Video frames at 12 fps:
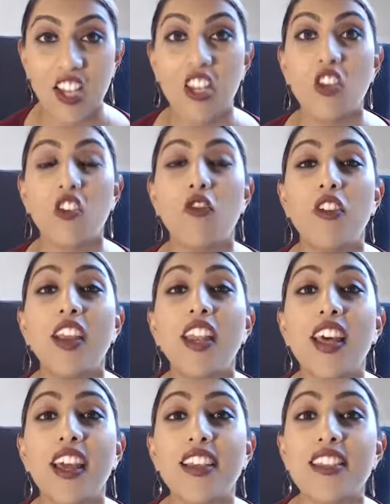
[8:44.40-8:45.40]
you
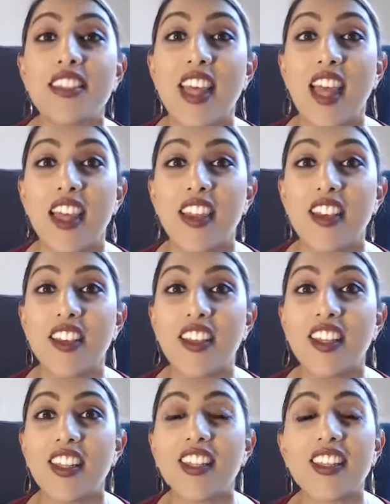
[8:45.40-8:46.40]
realize that
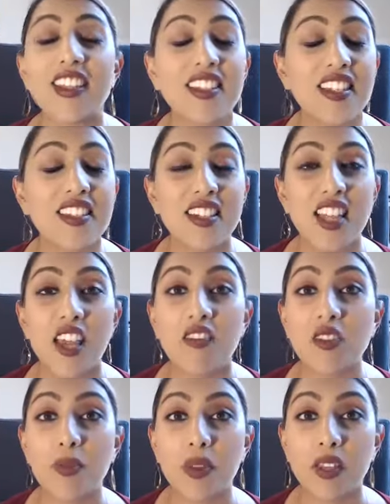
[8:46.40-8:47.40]
this doesn't have
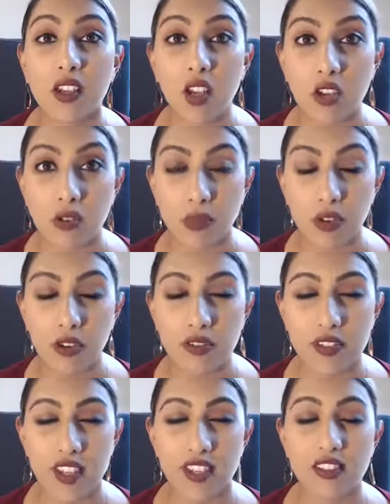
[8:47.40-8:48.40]
to be a long
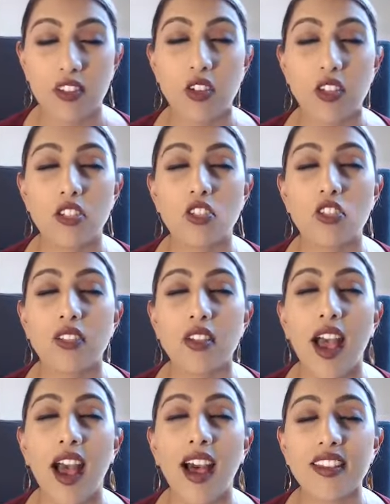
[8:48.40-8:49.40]
process. You can just
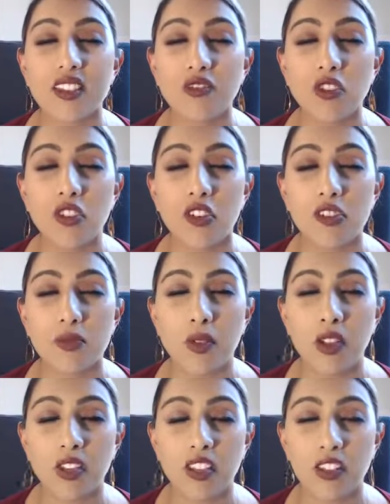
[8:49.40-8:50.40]
ask for those
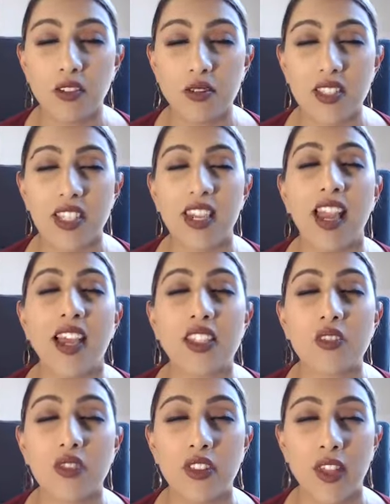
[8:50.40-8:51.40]
molecules and
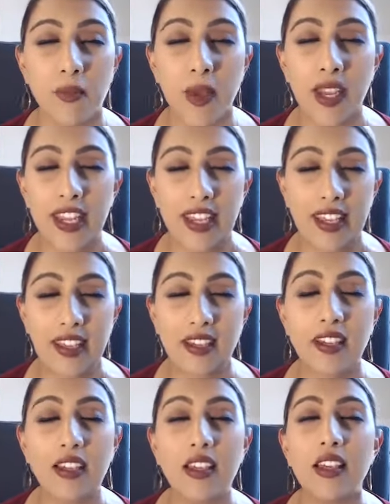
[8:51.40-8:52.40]
ask for that money
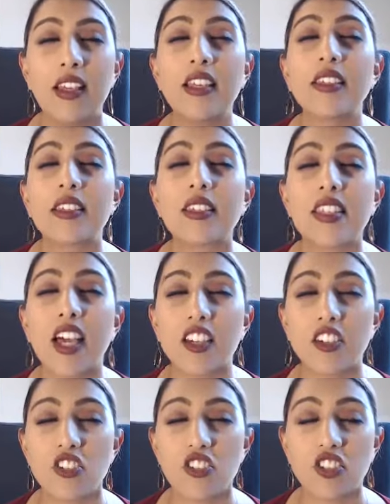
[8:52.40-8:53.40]
to start
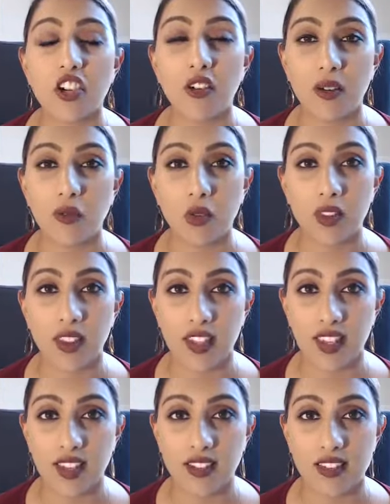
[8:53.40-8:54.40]
to show up with
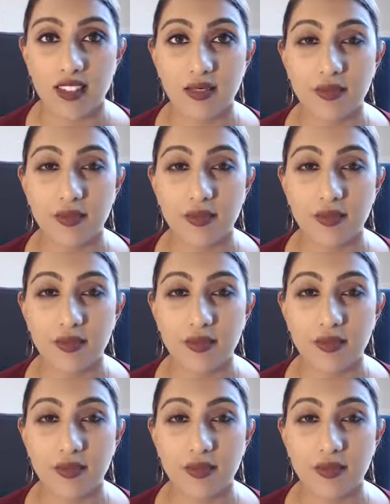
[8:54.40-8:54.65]
ease.